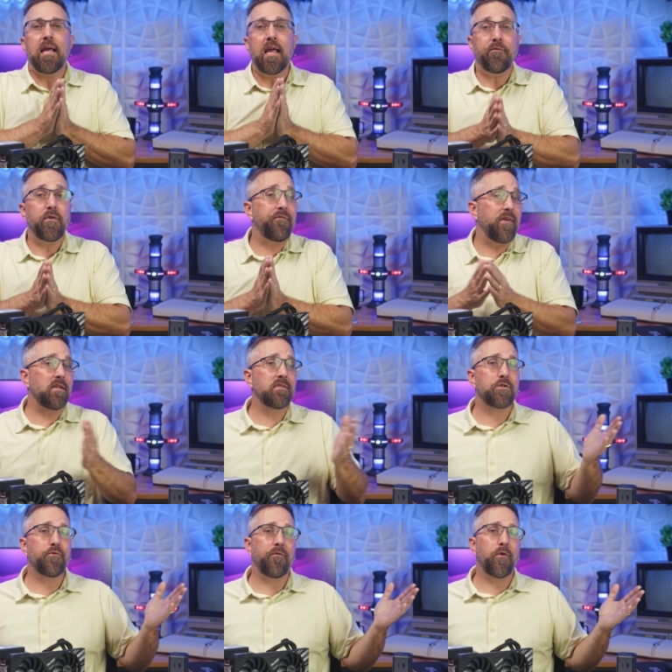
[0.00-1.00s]
If you found
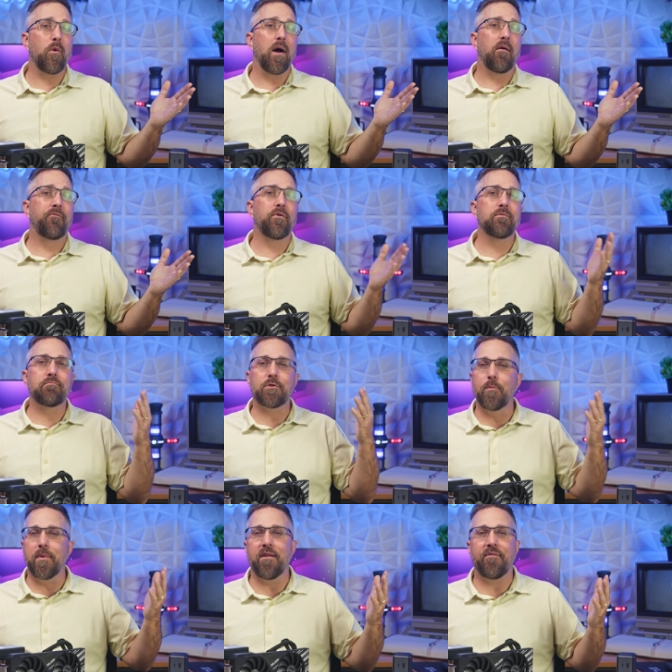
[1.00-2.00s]
this review helpful,
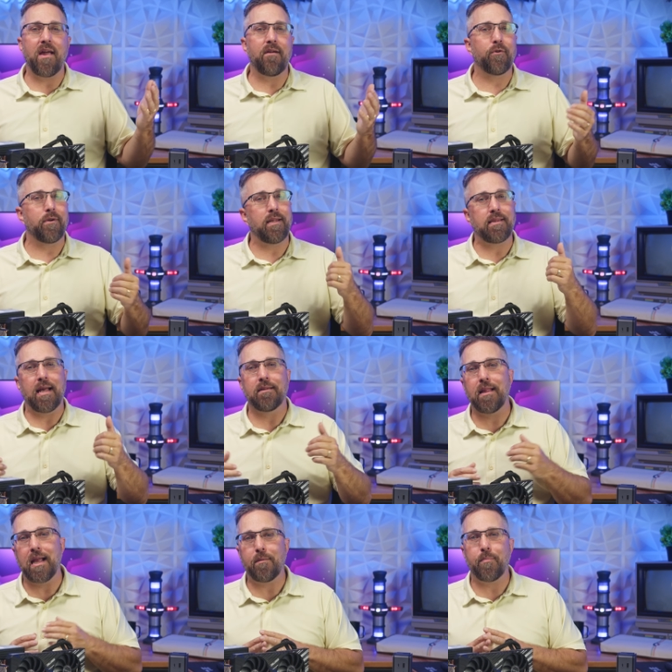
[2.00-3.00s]
do me a favor and hit that
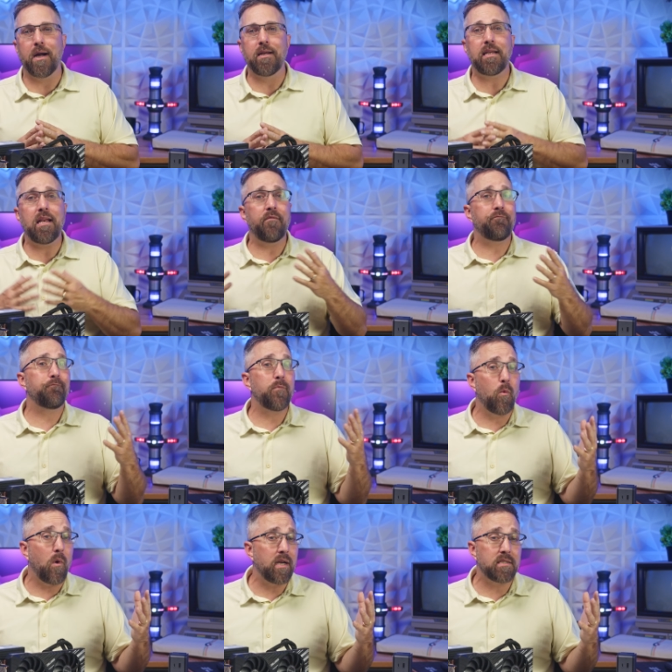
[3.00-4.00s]
like button. And if
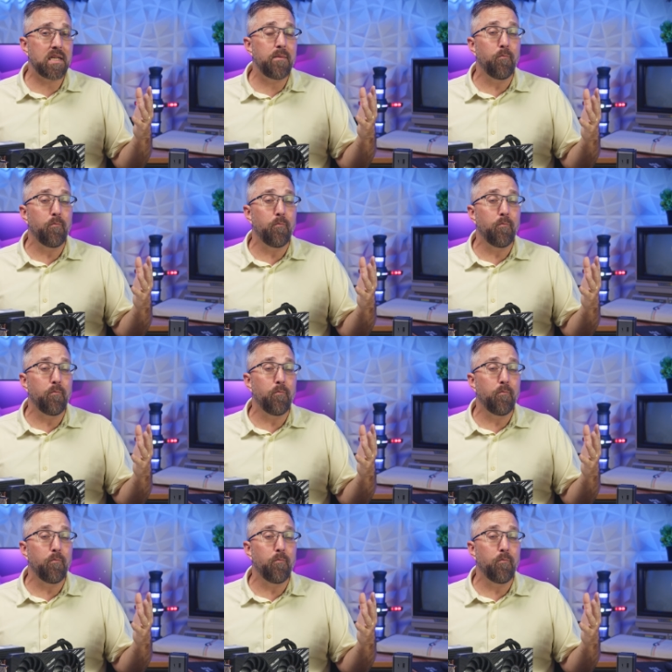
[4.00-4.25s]
you want to see